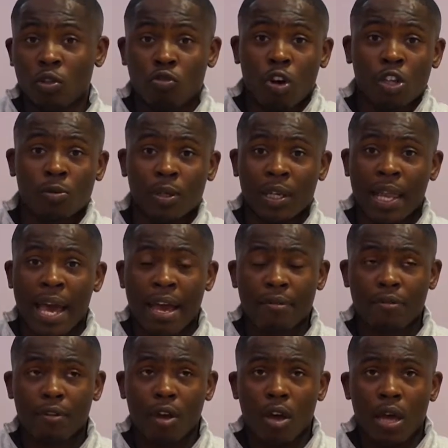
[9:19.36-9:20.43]
grasp in
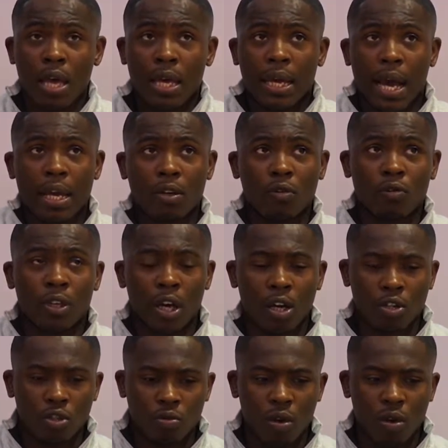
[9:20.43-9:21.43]
life kind of get us